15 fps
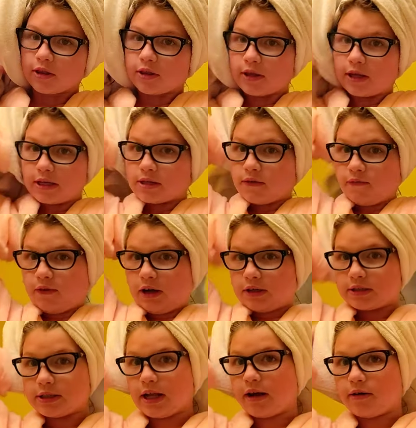this
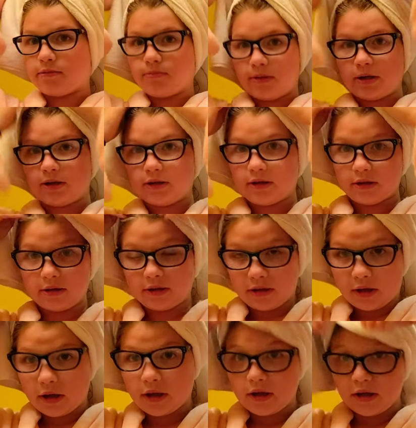falls out, but
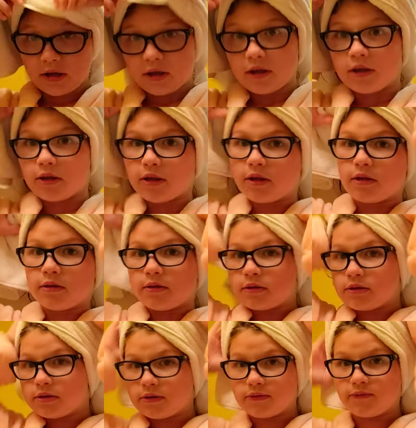
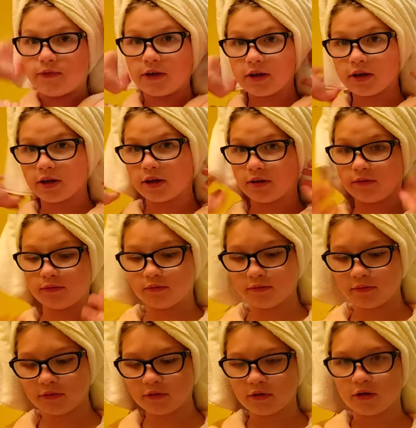it's fine.
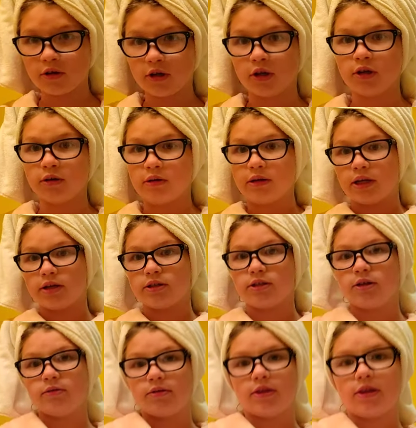You can
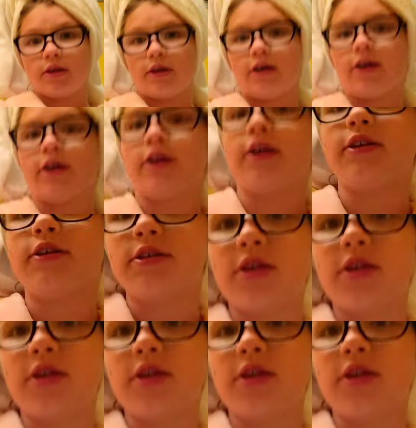deal with it, I guess.